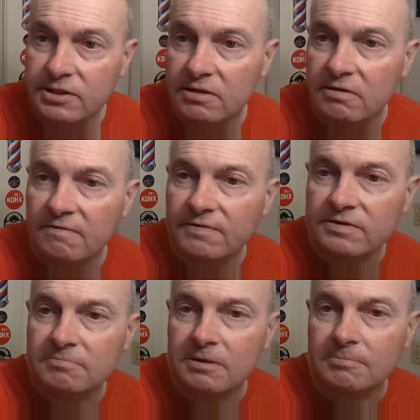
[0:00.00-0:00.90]
itself,
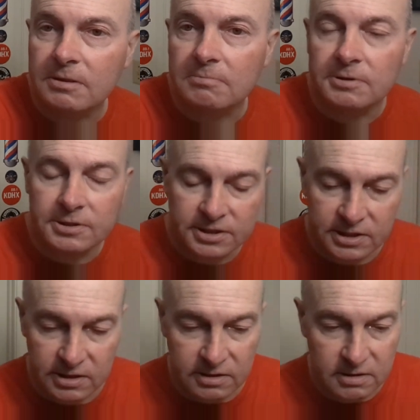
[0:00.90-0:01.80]
as you may be able to
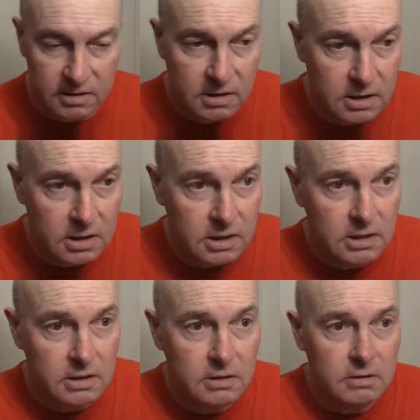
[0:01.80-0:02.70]
see there.
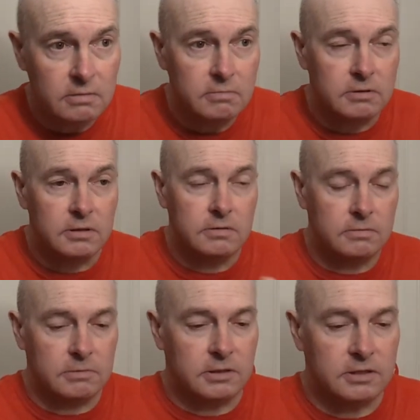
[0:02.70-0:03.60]
But
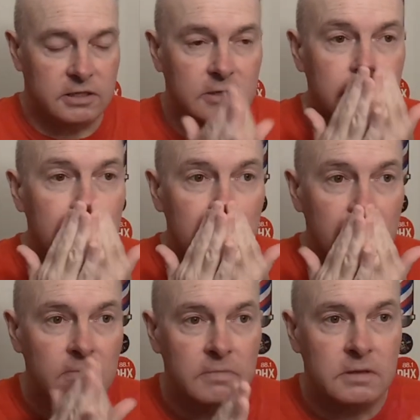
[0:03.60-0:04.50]
I'm gonna get that
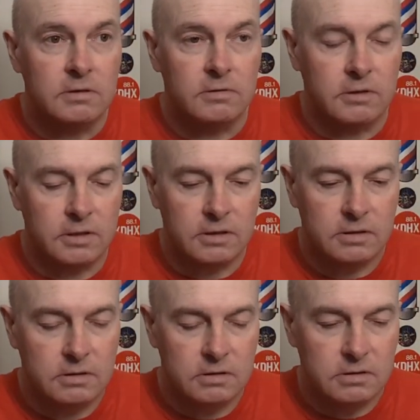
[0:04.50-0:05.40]
going.
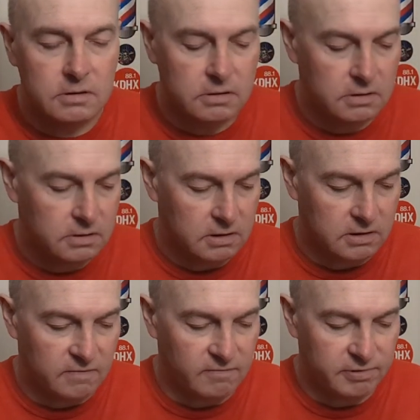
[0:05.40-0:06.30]

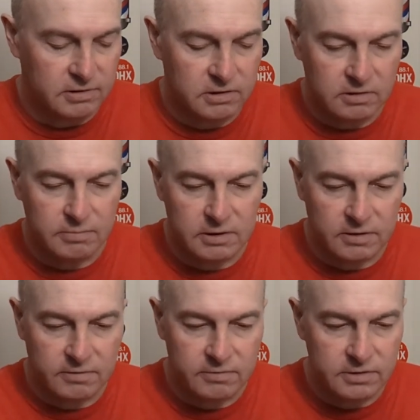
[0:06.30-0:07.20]
I'll even put a little bit
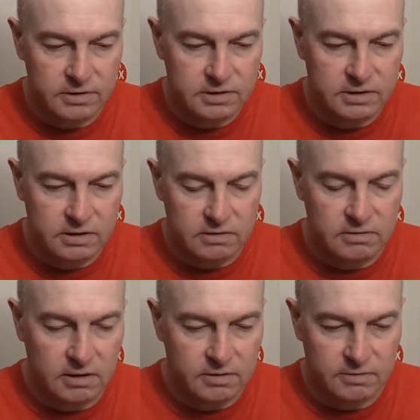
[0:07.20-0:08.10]
on the wrists,
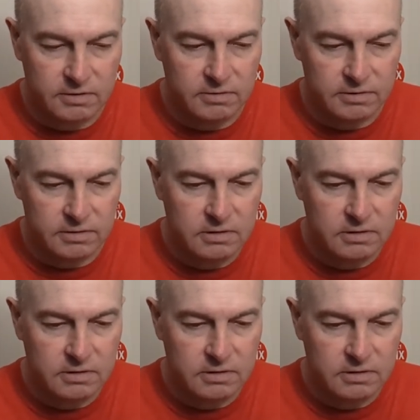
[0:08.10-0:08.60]
although I don't know